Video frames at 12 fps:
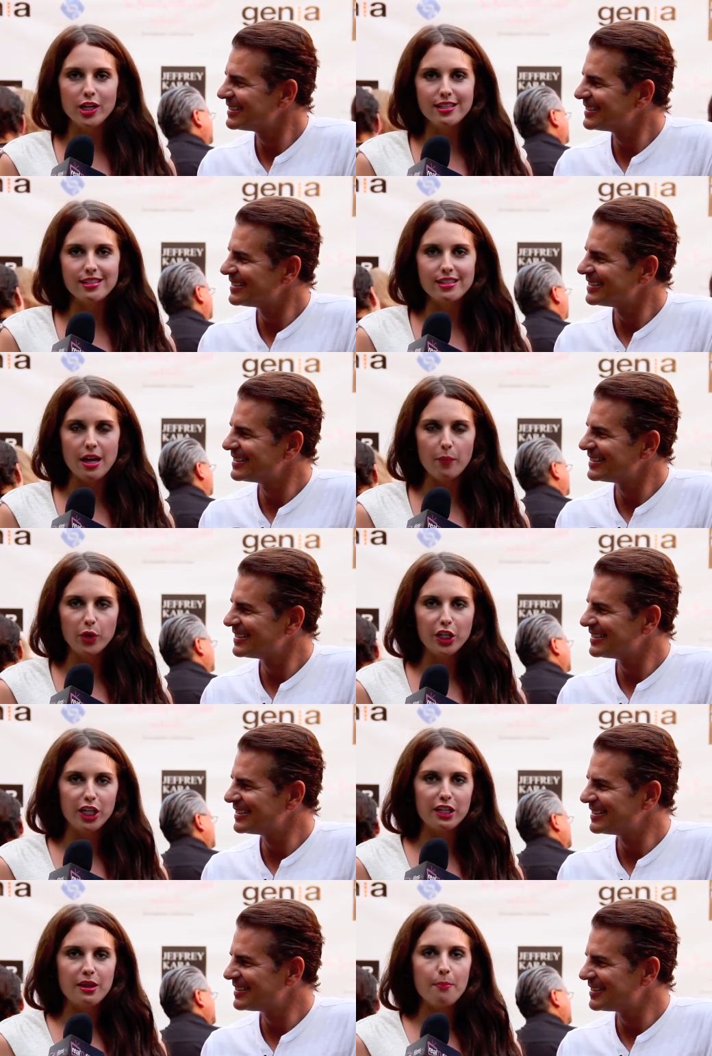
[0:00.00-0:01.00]
Speaker 1: Traci Stumpf. We're
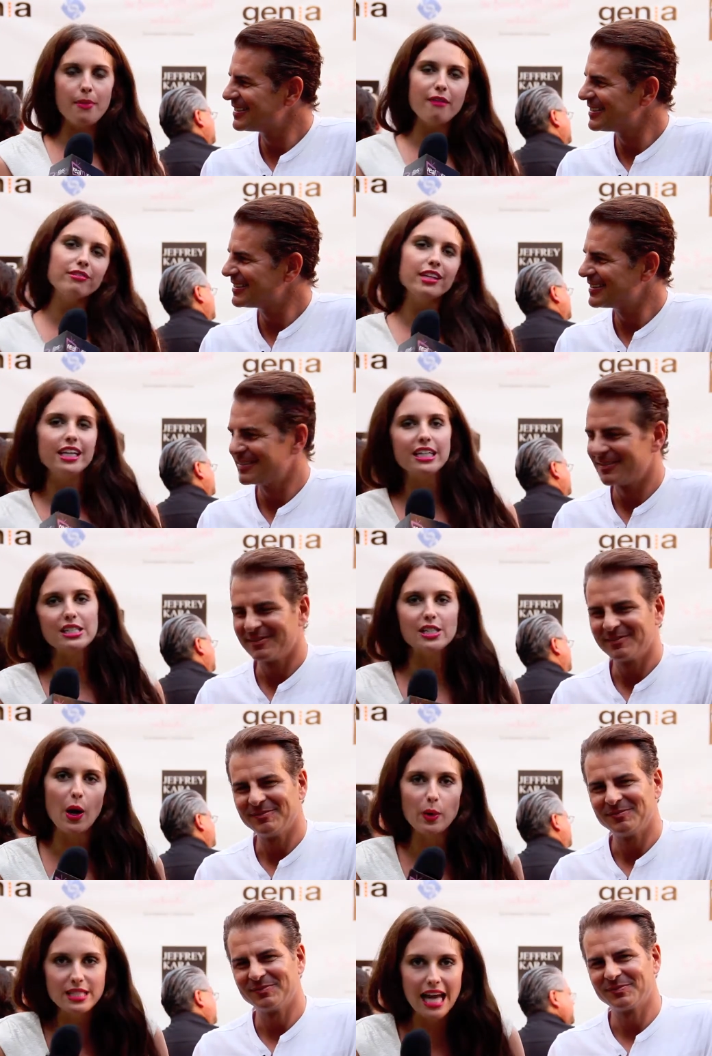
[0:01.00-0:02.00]
here at the Beverly Hills
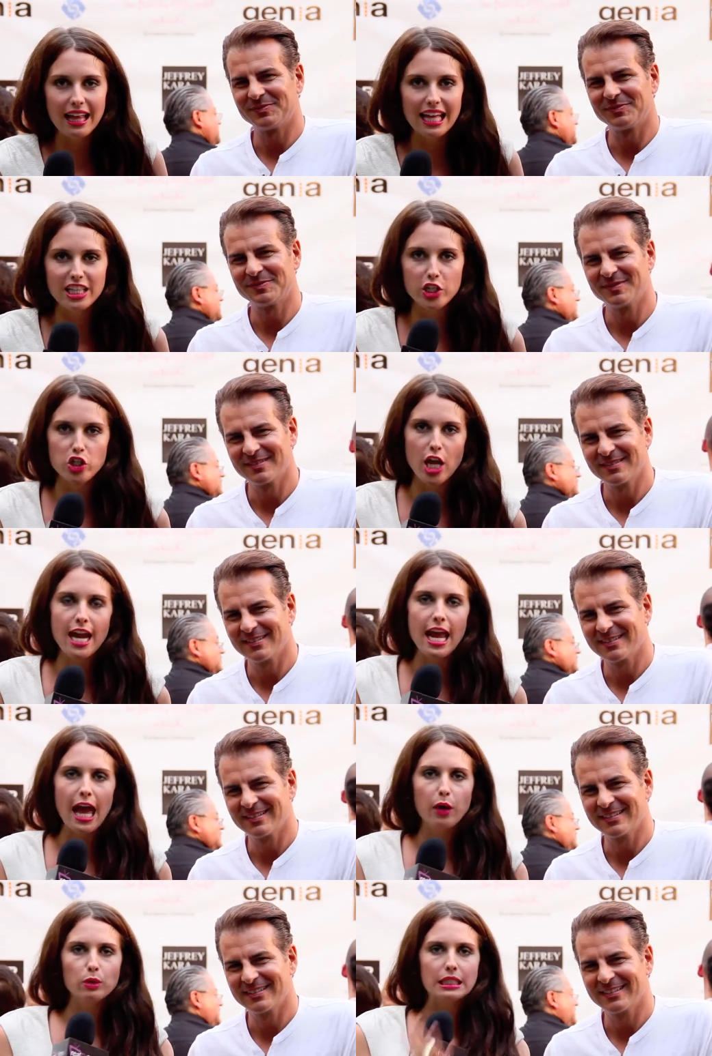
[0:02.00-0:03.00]
Hotel at the Gen
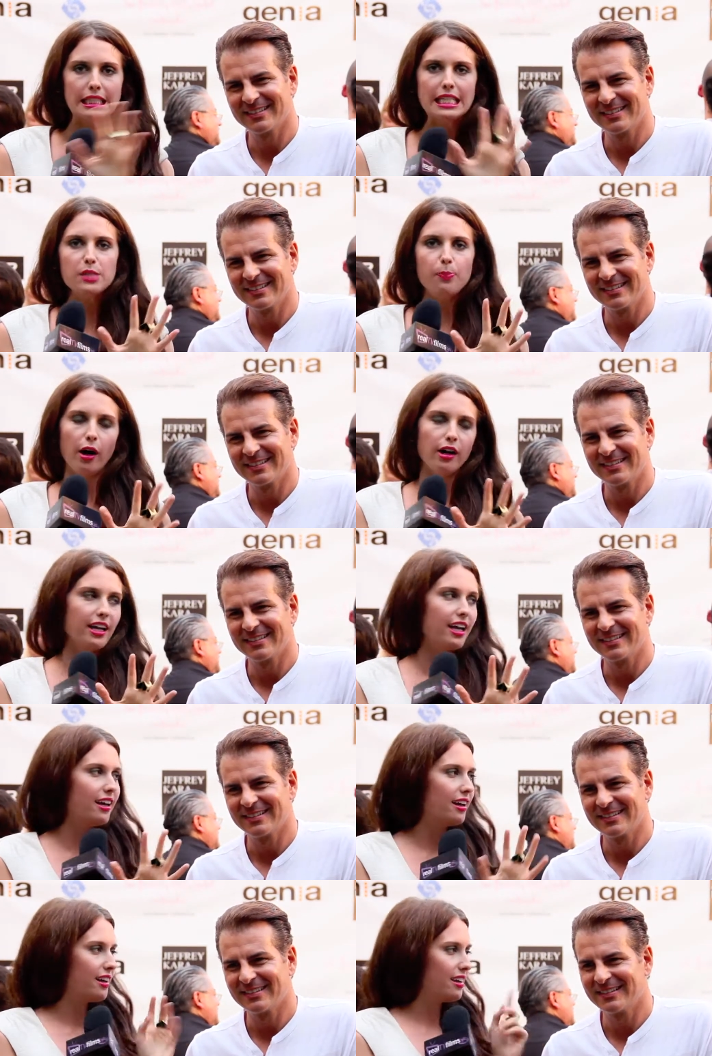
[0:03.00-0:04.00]
A release
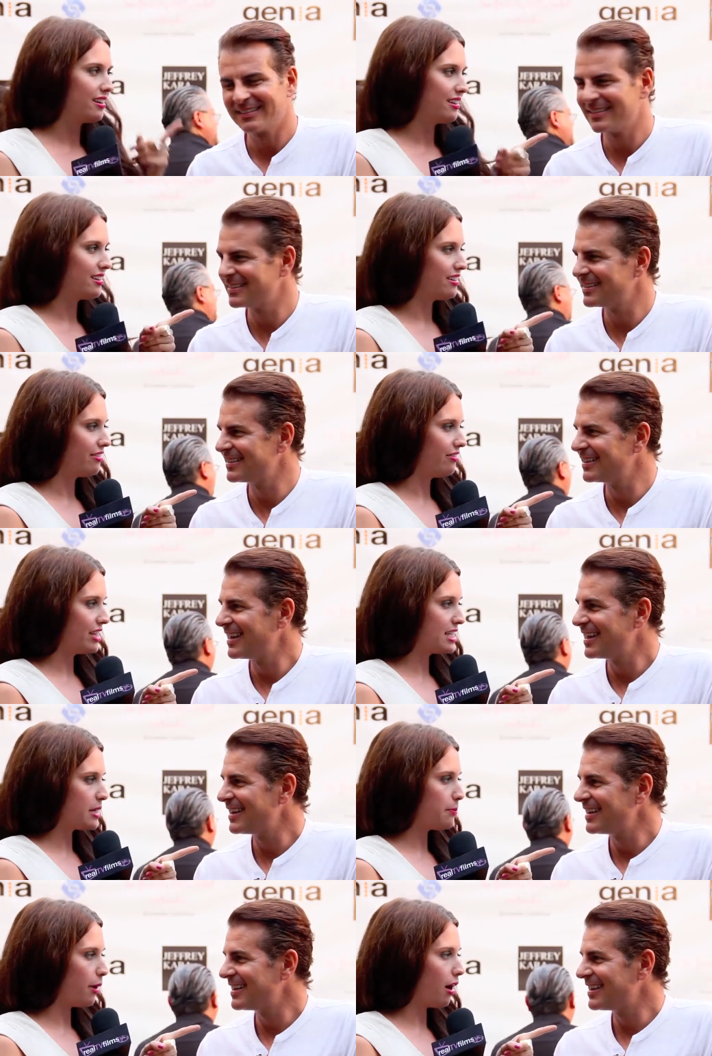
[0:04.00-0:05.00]
party.
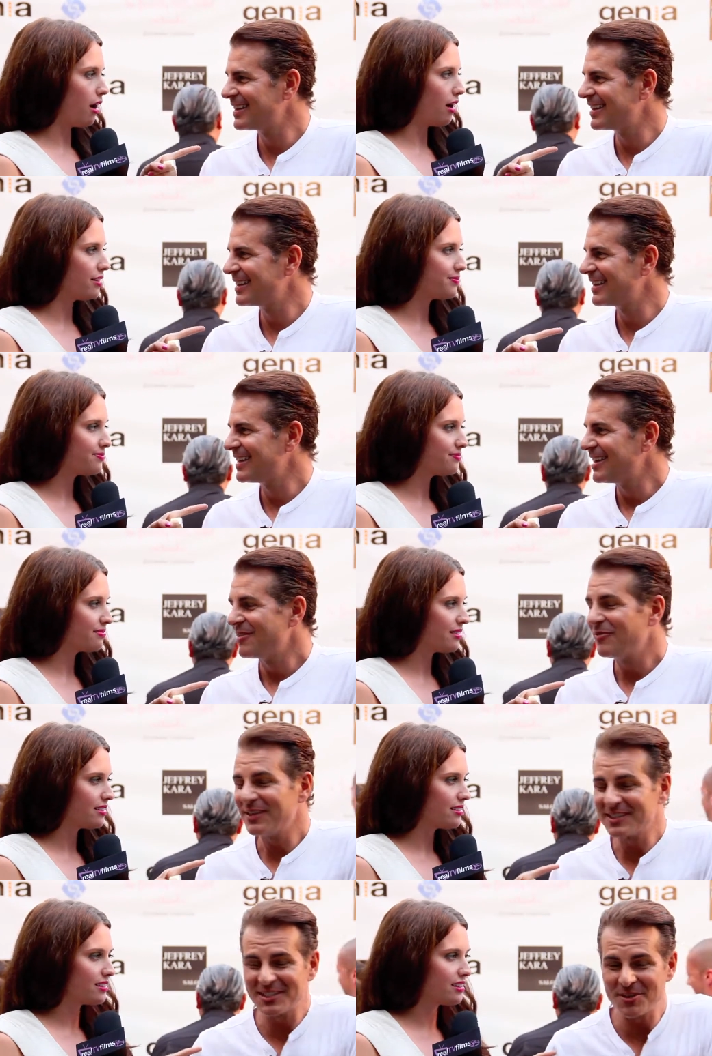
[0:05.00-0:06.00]
Vincent Paul.
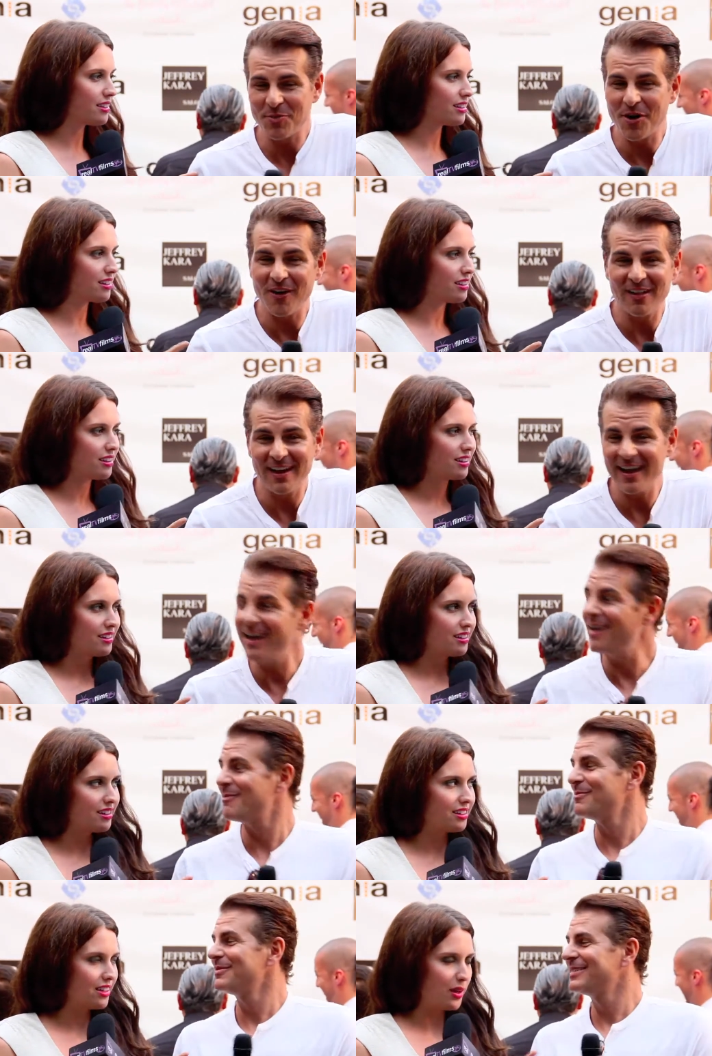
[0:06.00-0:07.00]
Speaker 2: Vincent DePaul, I
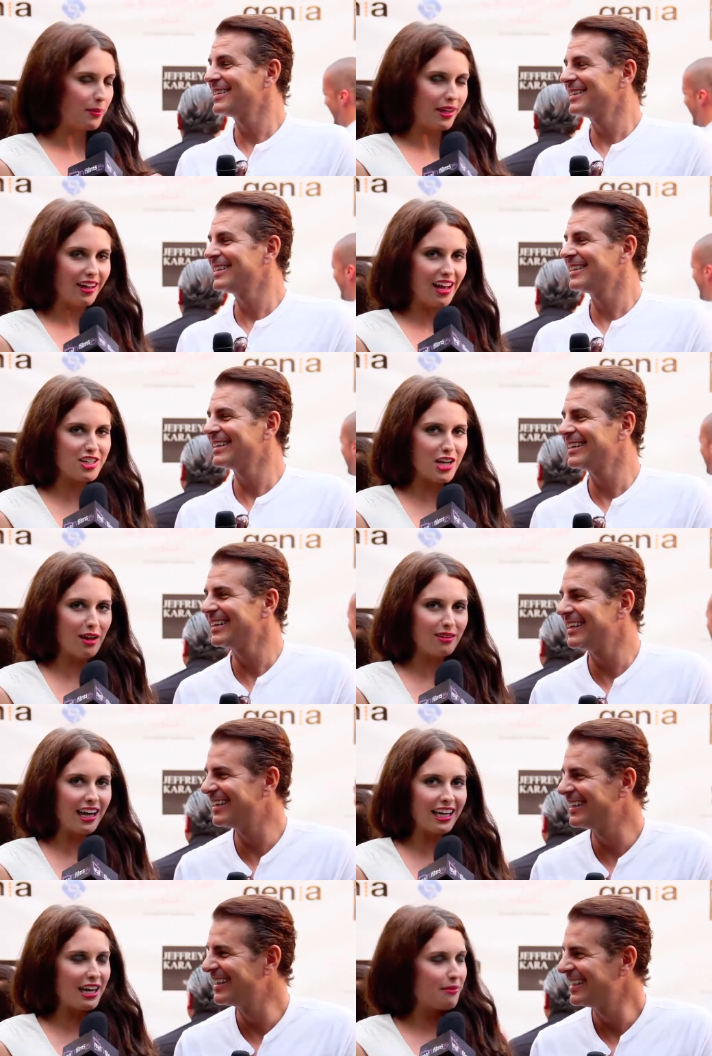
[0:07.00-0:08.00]
am. Oh
Speaker 1: my gosh, how
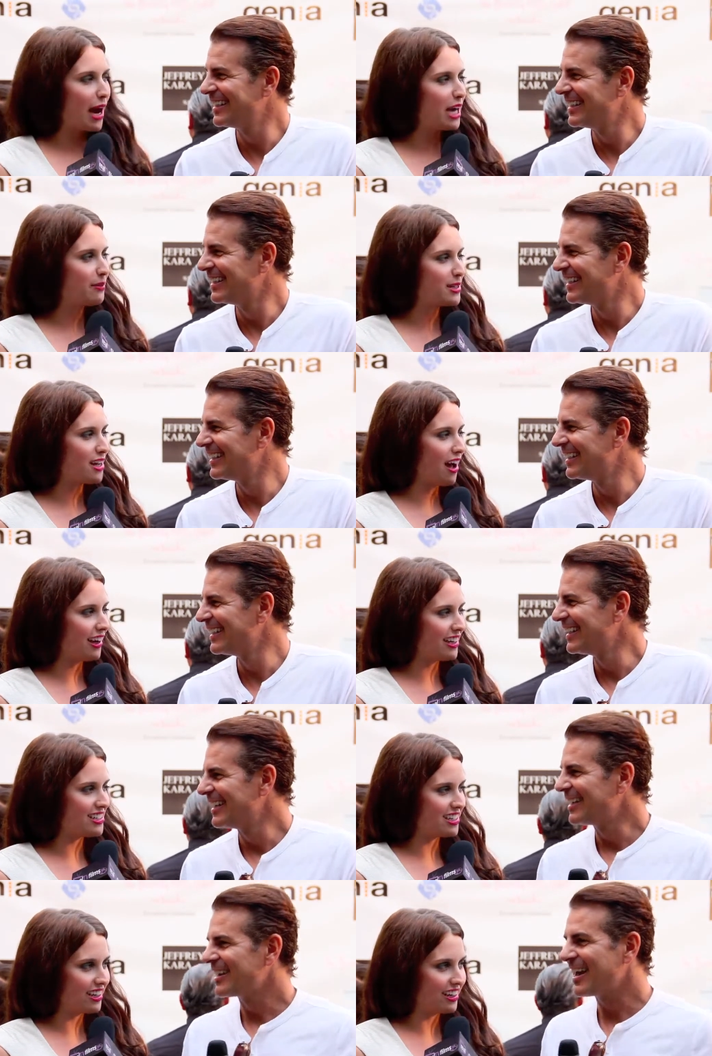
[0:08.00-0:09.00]
lucky am I to be
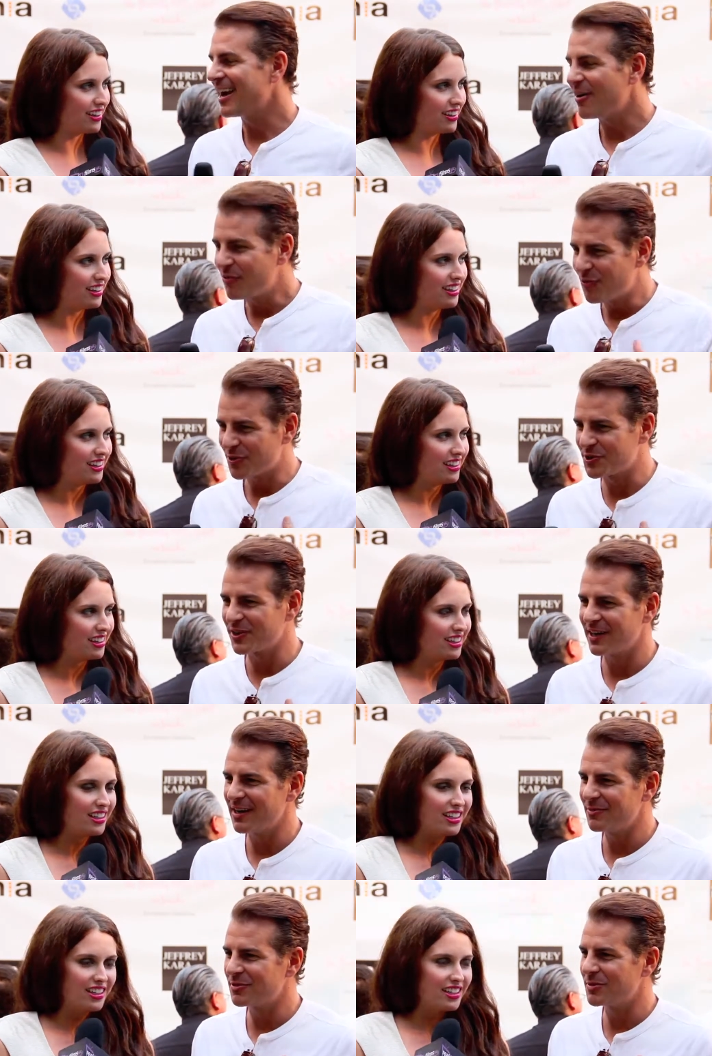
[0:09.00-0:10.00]
talking to you? How
Speaker 2: fortunate I
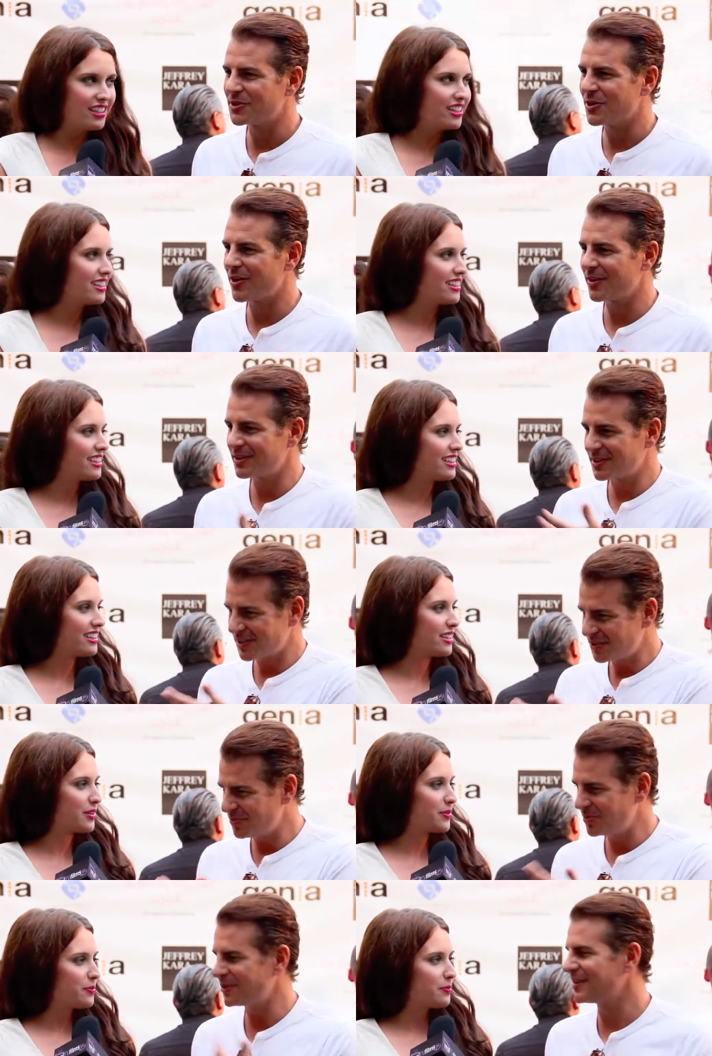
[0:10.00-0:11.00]
am to be talking to such
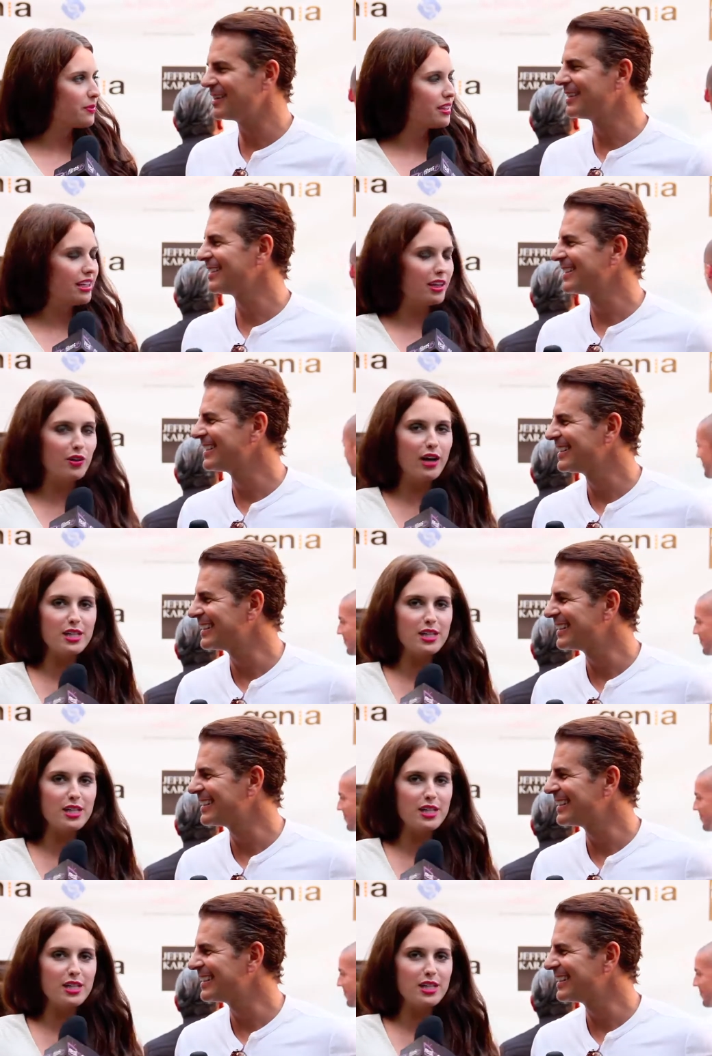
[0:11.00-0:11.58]
a beauty.
Speaker 1: you